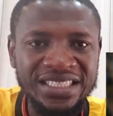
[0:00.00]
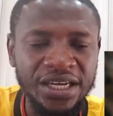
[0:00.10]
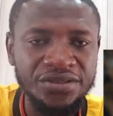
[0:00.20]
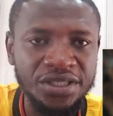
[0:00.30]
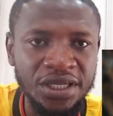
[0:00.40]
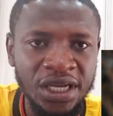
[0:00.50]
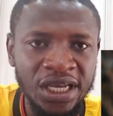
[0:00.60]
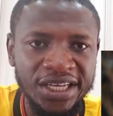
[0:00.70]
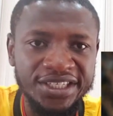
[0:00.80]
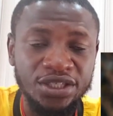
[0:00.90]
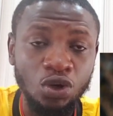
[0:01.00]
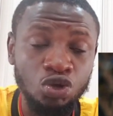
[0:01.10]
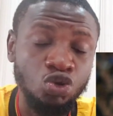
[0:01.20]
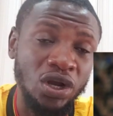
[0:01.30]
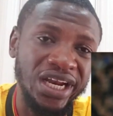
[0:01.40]
Chelsea is
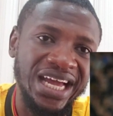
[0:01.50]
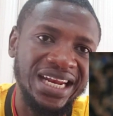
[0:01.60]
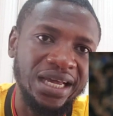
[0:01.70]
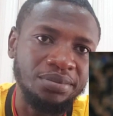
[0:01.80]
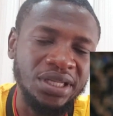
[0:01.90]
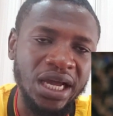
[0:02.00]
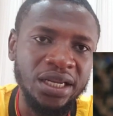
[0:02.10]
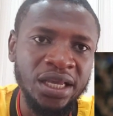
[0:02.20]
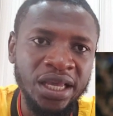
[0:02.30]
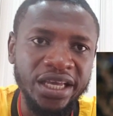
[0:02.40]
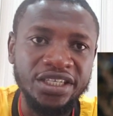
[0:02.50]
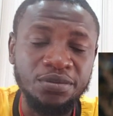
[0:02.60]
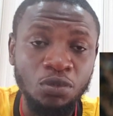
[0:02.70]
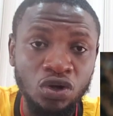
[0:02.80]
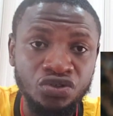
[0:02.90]
also another club that
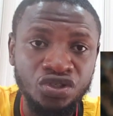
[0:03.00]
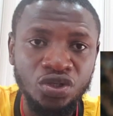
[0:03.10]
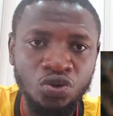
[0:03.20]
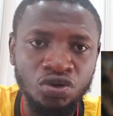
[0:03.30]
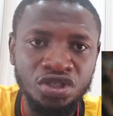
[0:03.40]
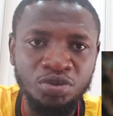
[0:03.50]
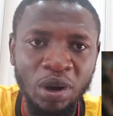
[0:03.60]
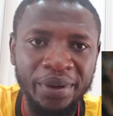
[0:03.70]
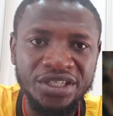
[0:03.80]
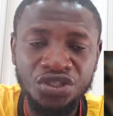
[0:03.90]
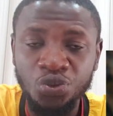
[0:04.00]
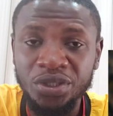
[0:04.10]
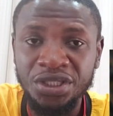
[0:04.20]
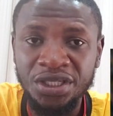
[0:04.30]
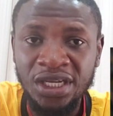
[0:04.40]
is monitoring Kudus Mohammed's
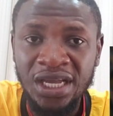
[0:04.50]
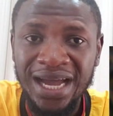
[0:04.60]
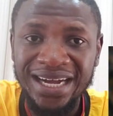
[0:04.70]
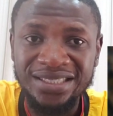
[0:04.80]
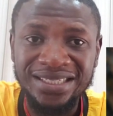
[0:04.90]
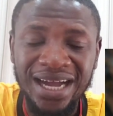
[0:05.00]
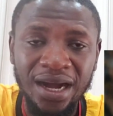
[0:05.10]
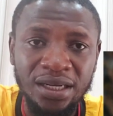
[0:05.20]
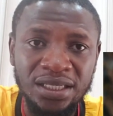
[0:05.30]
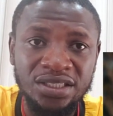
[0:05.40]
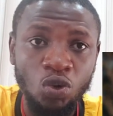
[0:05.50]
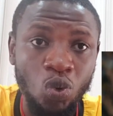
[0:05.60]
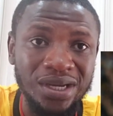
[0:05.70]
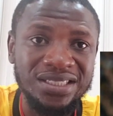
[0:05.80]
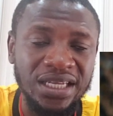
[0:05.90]
situation at that's a
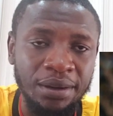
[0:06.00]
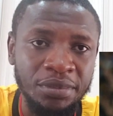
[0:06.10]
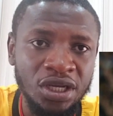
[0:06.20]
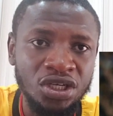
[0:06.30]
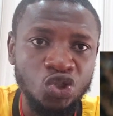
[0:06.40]
West Ham